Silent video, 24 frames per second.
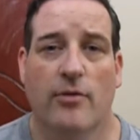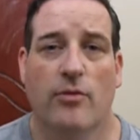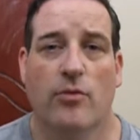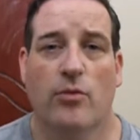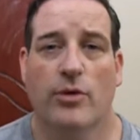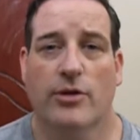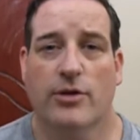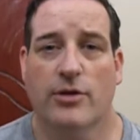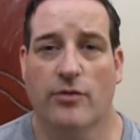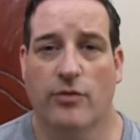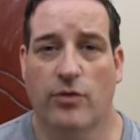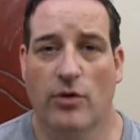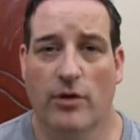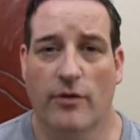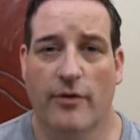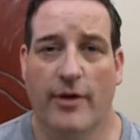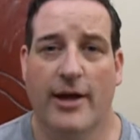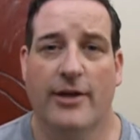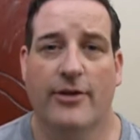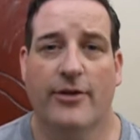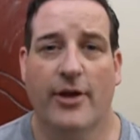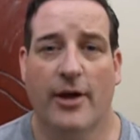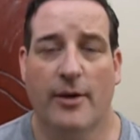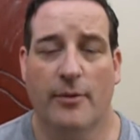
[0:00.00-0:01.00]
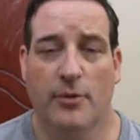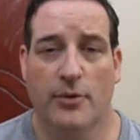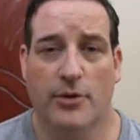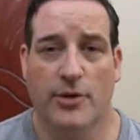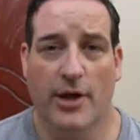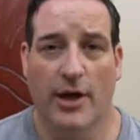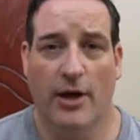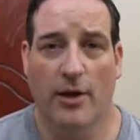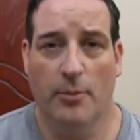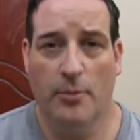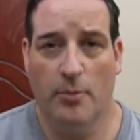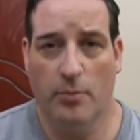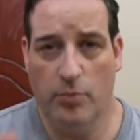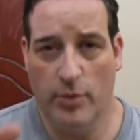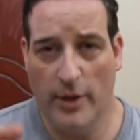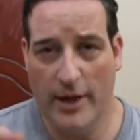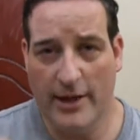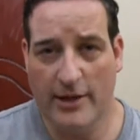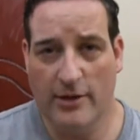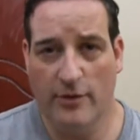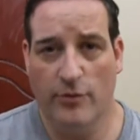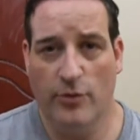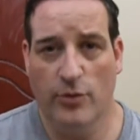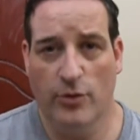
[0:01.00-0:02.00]
which is full of enzymes which help
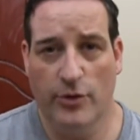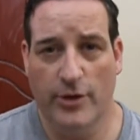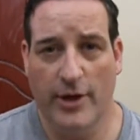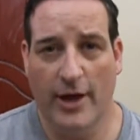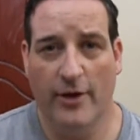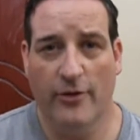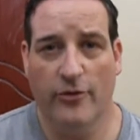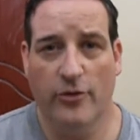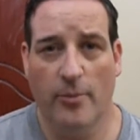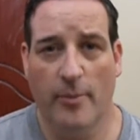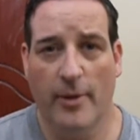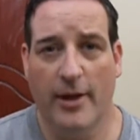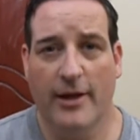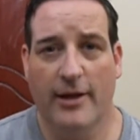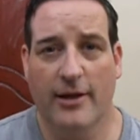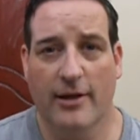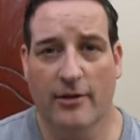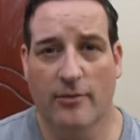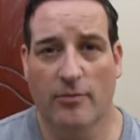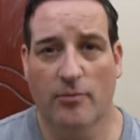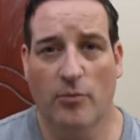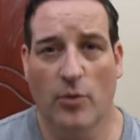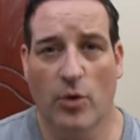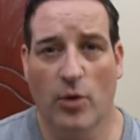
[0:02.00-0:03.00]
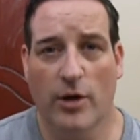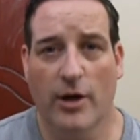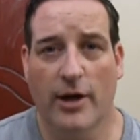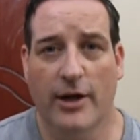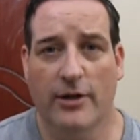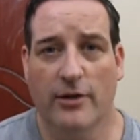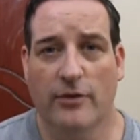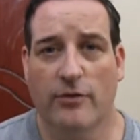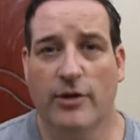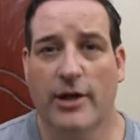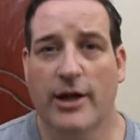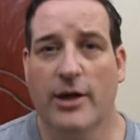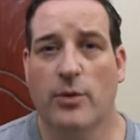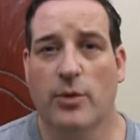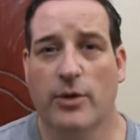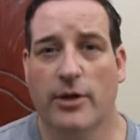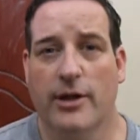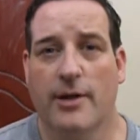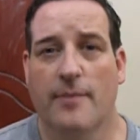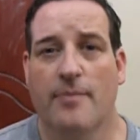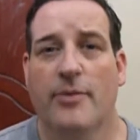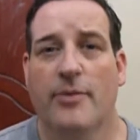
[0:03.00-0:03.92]
break the food down to make it more kind of liquidy.